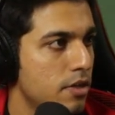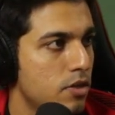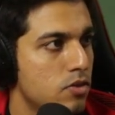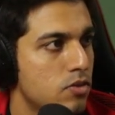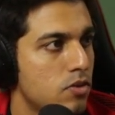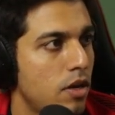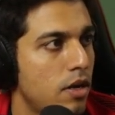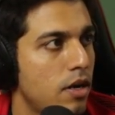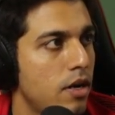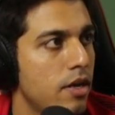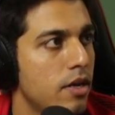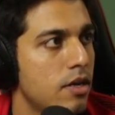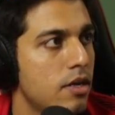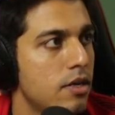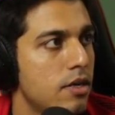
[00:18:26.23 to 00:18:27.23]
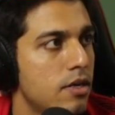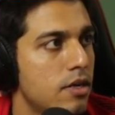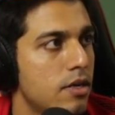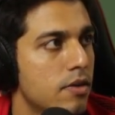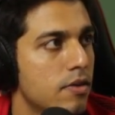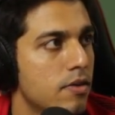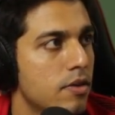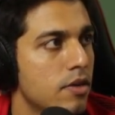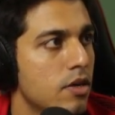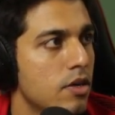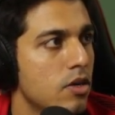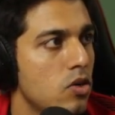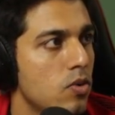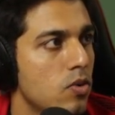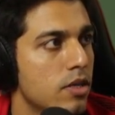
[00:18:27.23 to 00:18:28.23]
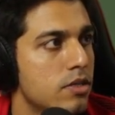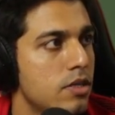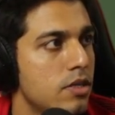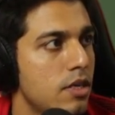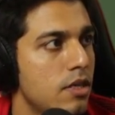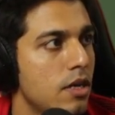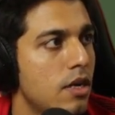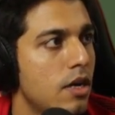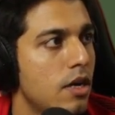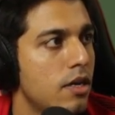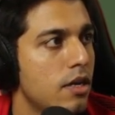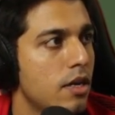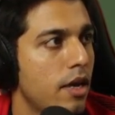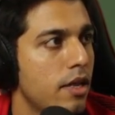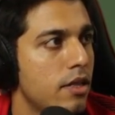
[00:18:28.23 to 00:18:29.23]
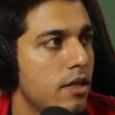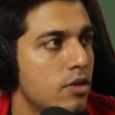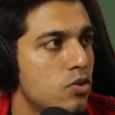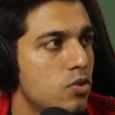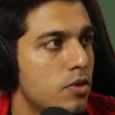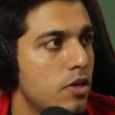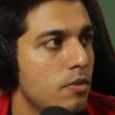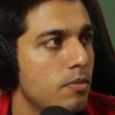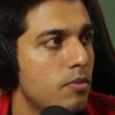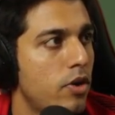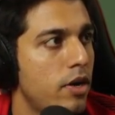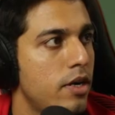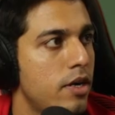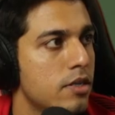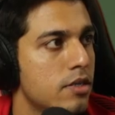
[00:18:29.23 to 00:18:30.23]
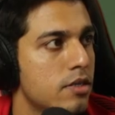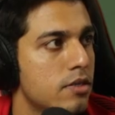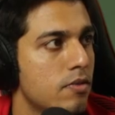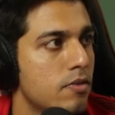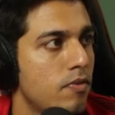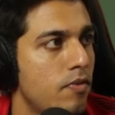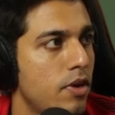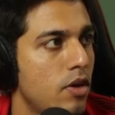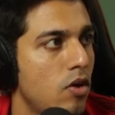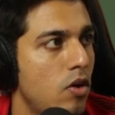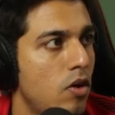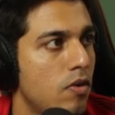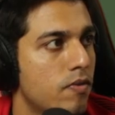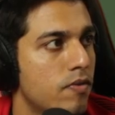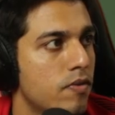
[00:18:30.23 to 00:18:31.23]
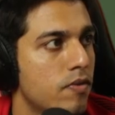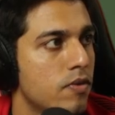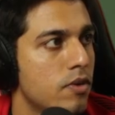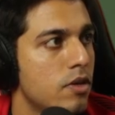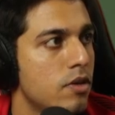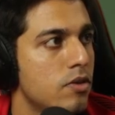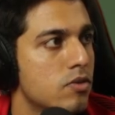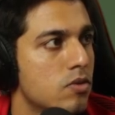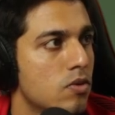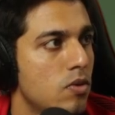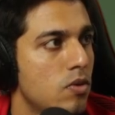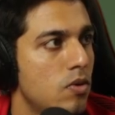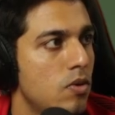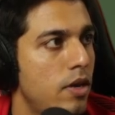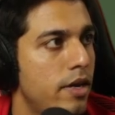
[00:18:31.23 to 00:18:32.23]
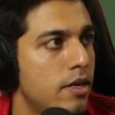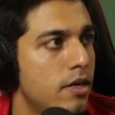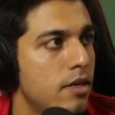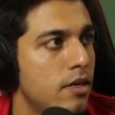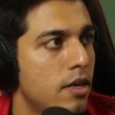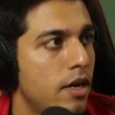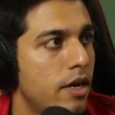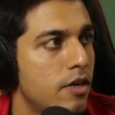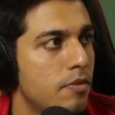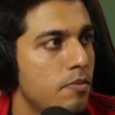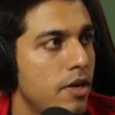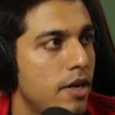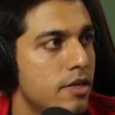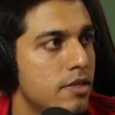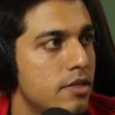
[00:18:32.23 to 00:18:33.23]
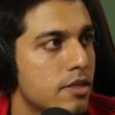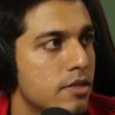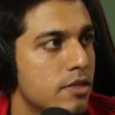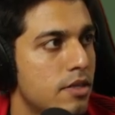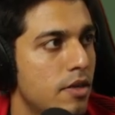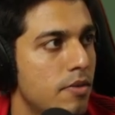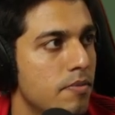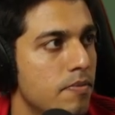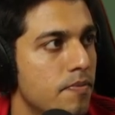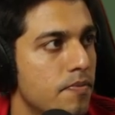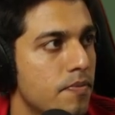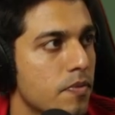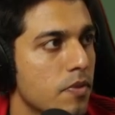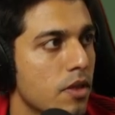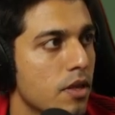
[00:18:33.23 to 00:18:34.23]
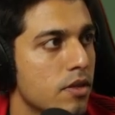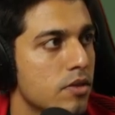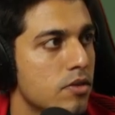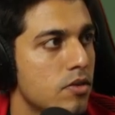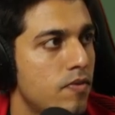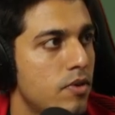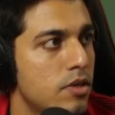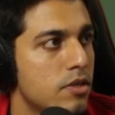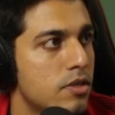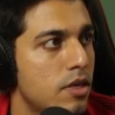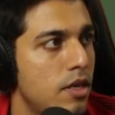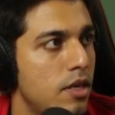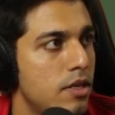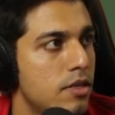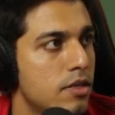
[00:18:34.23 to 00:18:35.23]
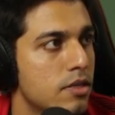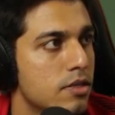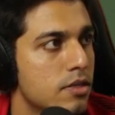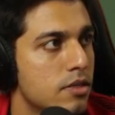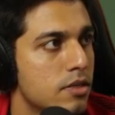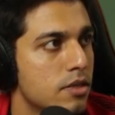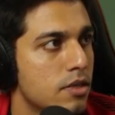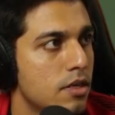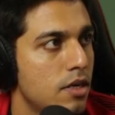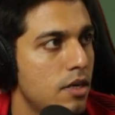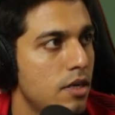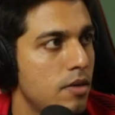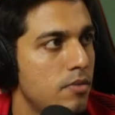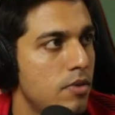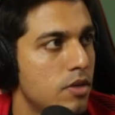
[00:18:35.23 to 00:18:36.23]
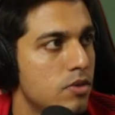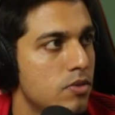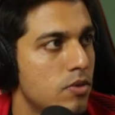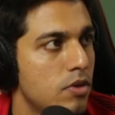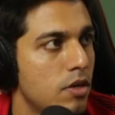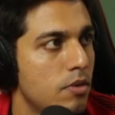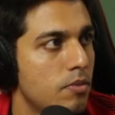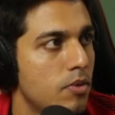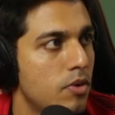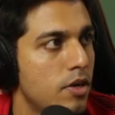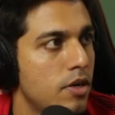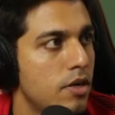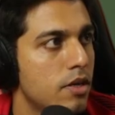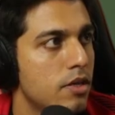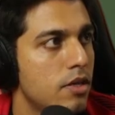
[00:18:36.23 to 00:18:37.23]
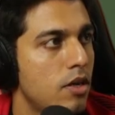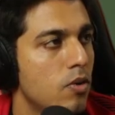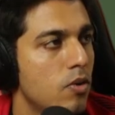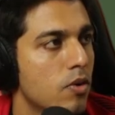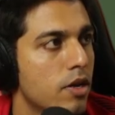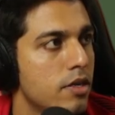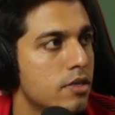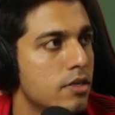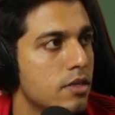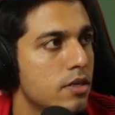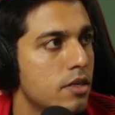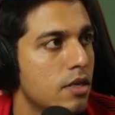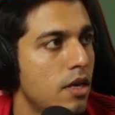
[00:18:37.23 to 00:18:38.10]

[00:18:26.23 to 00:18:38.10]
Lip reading: So I'll click here. You can see the gun and the shooting point is way off. So let me adjust them. So first I'll just keep the shooting point in the location,